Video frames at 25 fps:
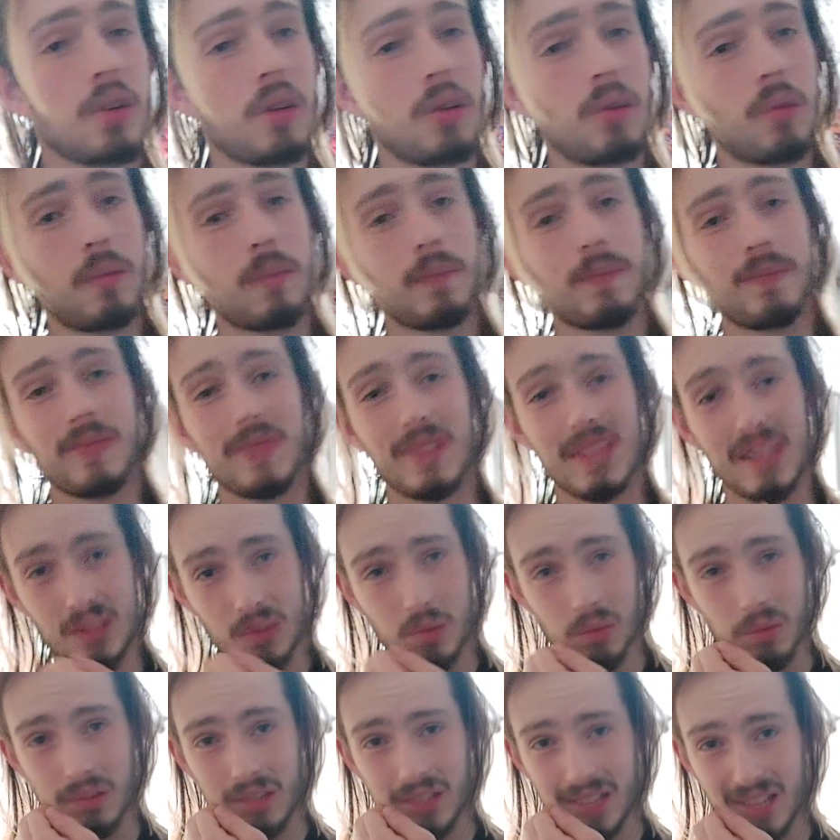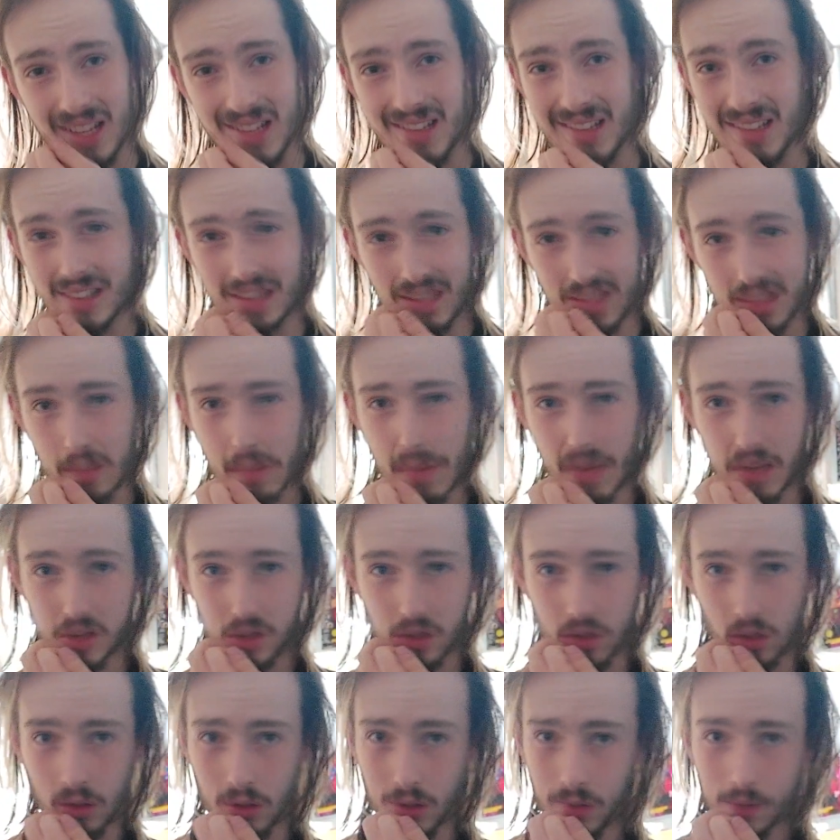so this one isn't
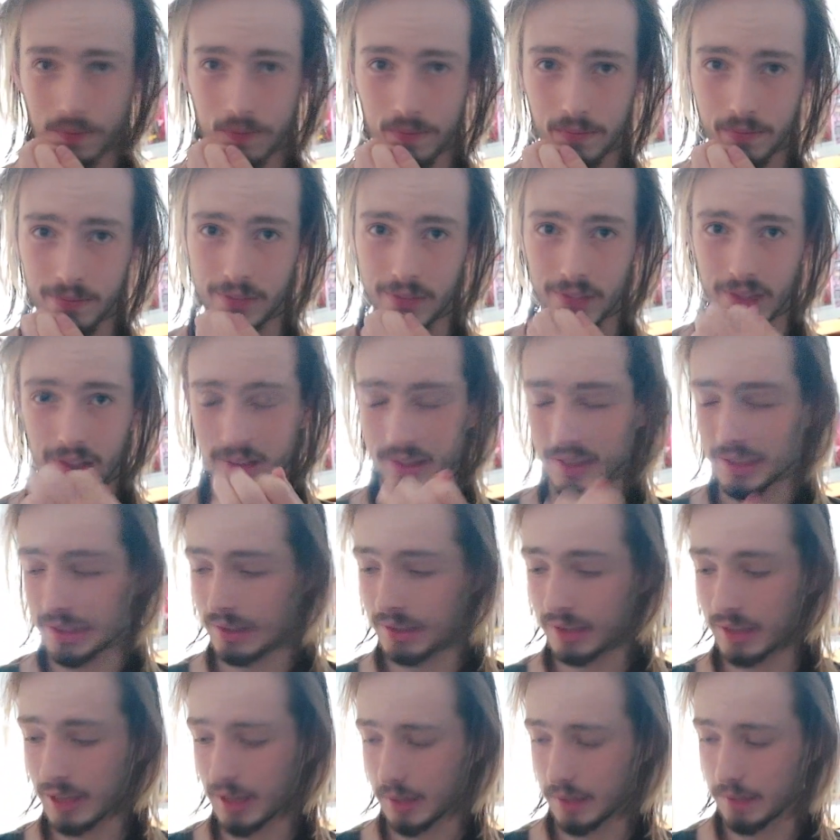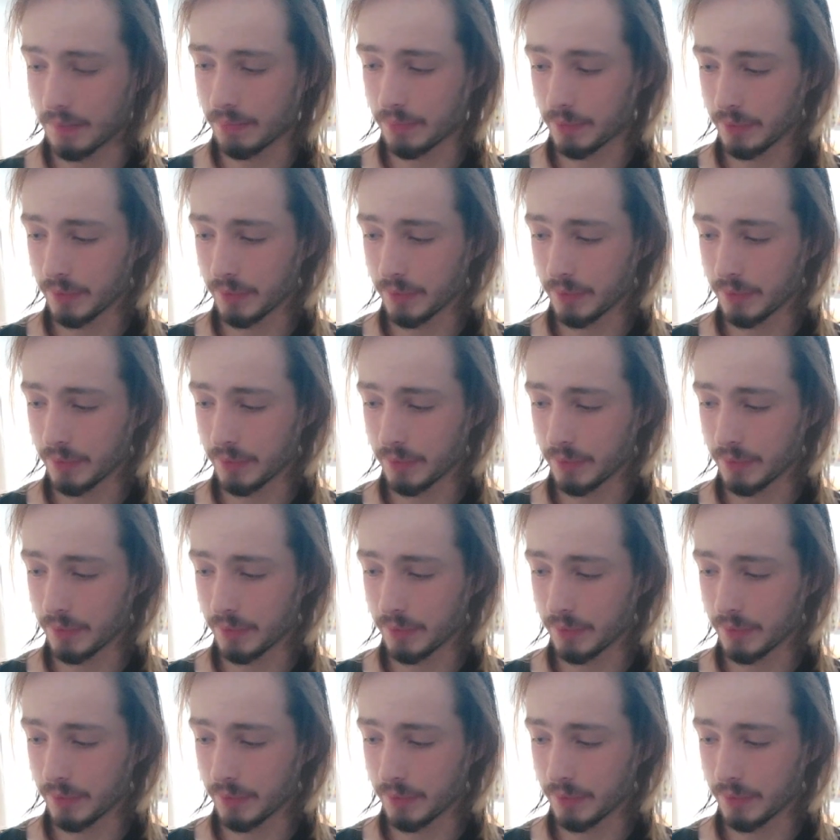symmetrical, I'll tell you that.